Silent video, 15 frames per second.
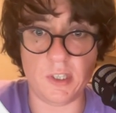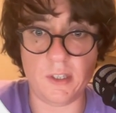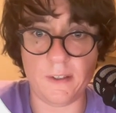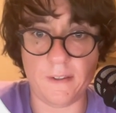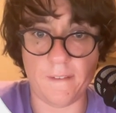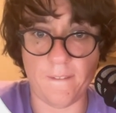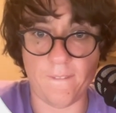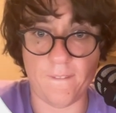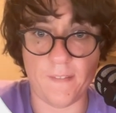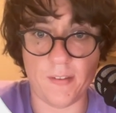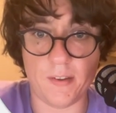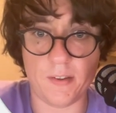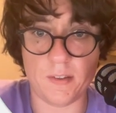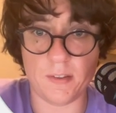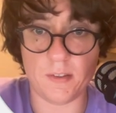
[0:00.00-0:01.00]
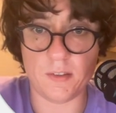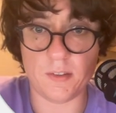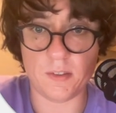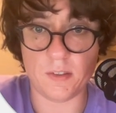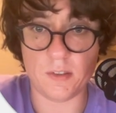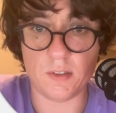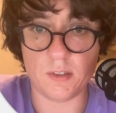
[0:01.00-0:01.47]
We see that we
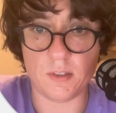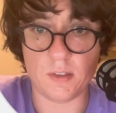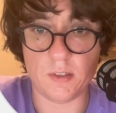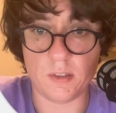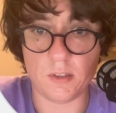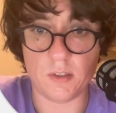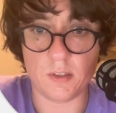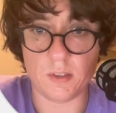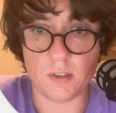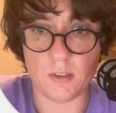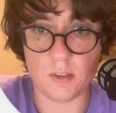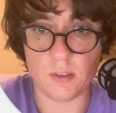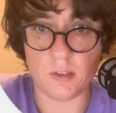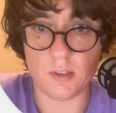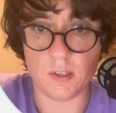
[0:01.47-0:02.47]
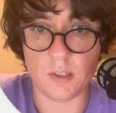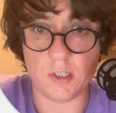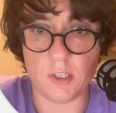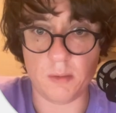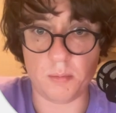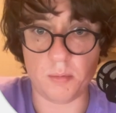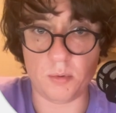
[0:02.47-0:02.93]
somehow have it here.
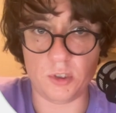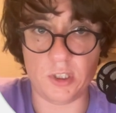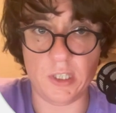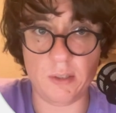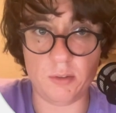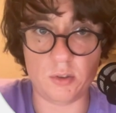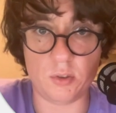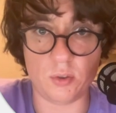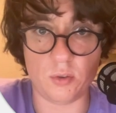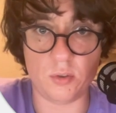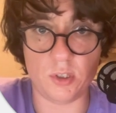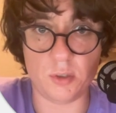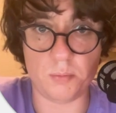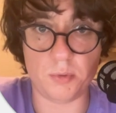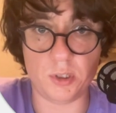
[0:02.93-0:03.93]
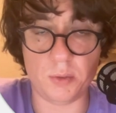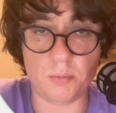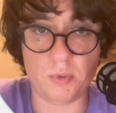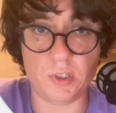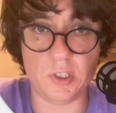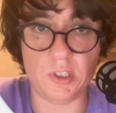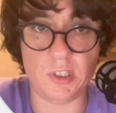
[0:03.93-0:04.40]
Interesting. See,
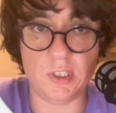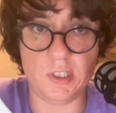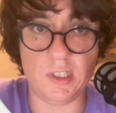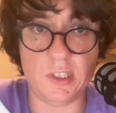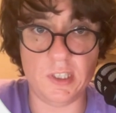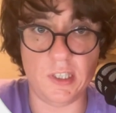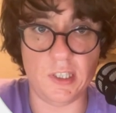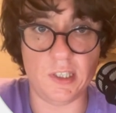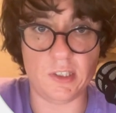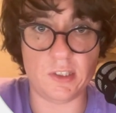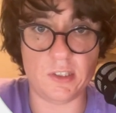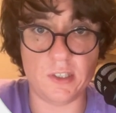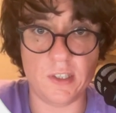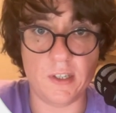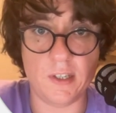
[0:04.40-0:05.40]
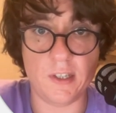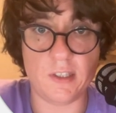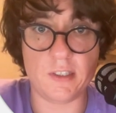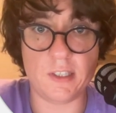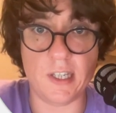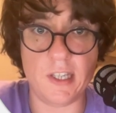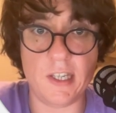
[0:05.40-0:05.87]
this is printed as value,
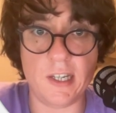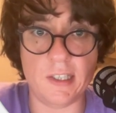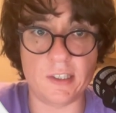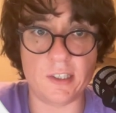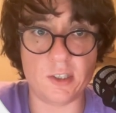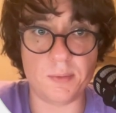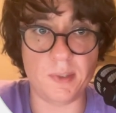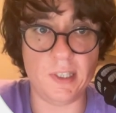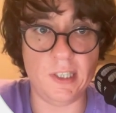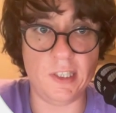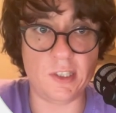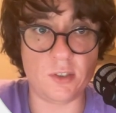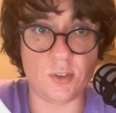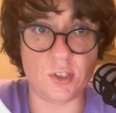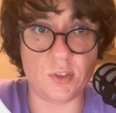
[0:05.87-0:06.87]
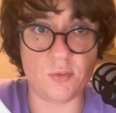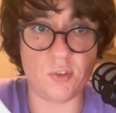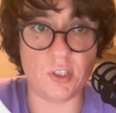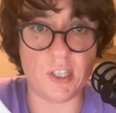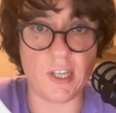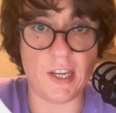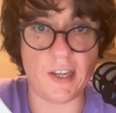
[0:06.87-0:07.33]
but the base URL
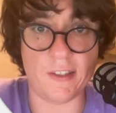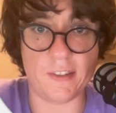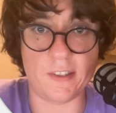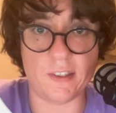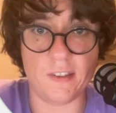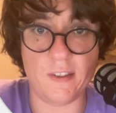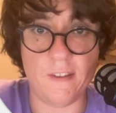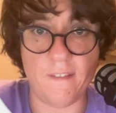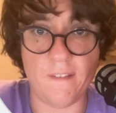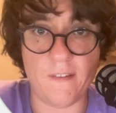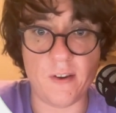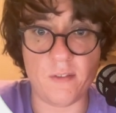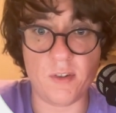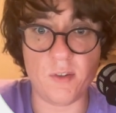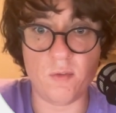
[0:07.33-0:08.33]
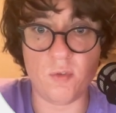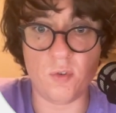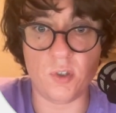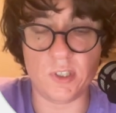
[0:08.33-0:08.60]
somehow isn't that value.